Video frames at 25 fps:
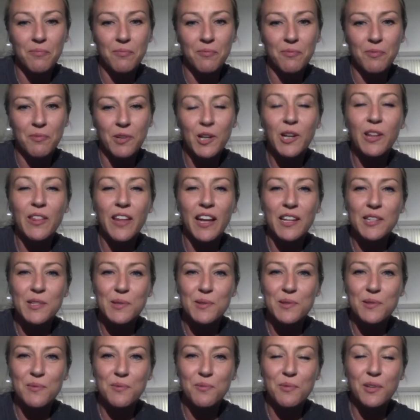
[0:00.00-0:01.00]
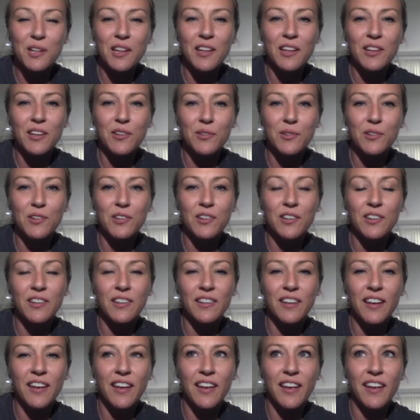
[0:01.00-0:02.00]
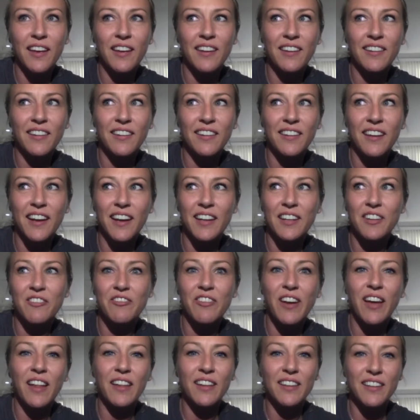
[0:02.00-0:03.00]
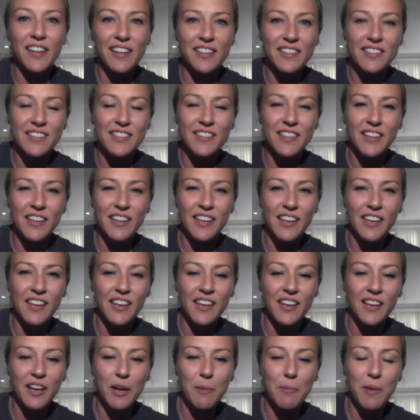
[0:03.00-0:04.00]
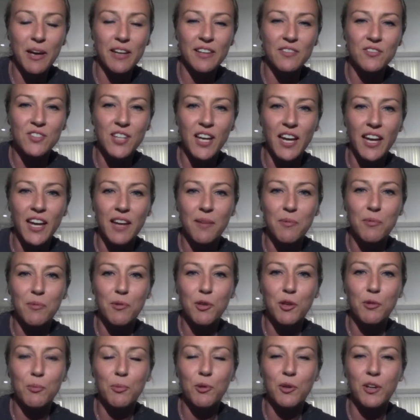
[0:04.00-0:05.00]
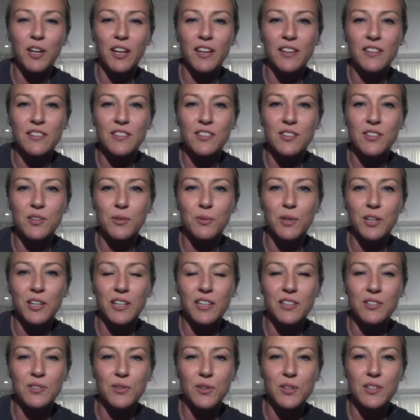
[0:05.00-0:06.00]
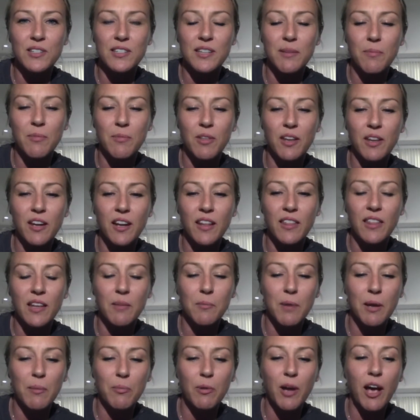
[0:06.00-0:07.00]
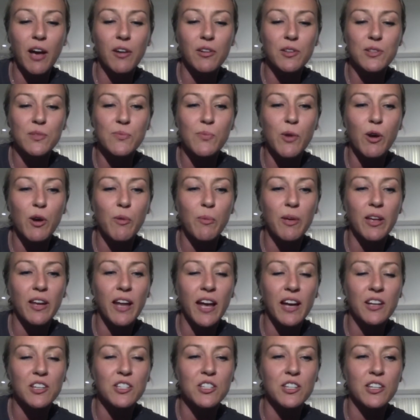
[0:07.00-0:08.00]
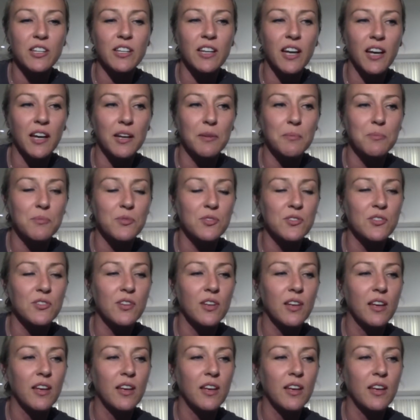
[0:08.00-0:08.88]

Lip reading: where that's really cool and kind of validates the amount of time you put into working towards something. I think my proudest moment actually comes